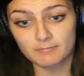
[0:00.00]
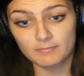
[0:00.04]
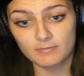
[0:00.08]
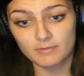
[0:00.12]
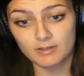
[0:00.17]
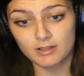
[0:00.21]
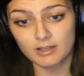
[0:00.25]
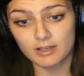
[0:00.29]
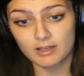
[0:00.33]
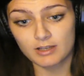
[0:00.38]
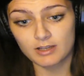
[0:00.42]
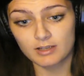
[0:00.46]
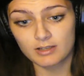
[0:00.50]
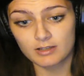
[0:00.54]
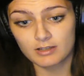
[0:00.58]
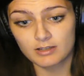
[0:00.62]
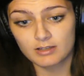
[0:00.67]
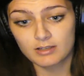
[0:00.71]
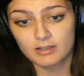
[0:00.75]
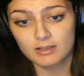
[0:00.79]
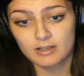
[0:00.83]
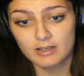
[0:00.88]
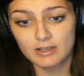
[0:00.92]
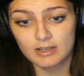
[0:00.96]
Like,
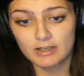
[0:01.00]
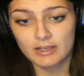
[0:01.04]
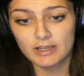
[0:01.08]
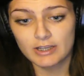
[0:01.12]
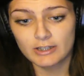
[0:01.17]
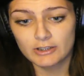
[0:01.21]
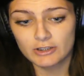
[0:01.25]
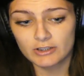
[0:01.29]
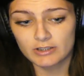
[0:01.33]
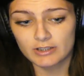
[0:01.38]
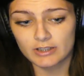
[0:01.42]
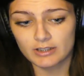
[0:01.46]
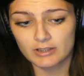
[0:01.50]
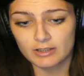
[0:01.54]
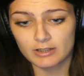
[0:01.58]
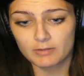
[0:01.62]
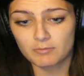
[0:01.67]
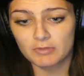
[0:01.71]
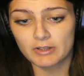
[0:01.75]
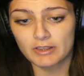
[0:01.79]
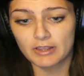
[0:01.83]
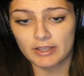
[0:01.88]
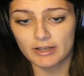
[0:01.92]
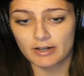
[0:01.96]
he just had
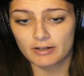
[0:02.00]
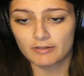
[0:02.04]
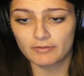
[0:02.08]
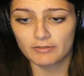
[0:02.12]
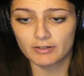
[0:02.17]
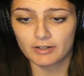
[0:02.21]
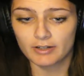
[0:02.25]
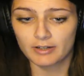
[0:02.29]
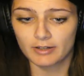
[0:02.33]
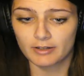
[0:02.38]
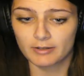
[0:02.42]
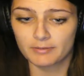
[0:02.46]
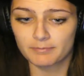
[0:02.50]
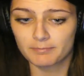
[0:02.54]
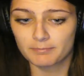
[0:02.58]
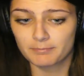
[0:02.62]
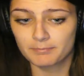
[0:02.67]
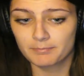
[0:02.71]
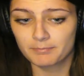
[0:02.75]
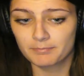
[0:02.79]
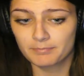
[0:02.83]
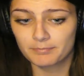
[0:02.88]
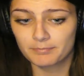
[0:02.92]
someone there for him.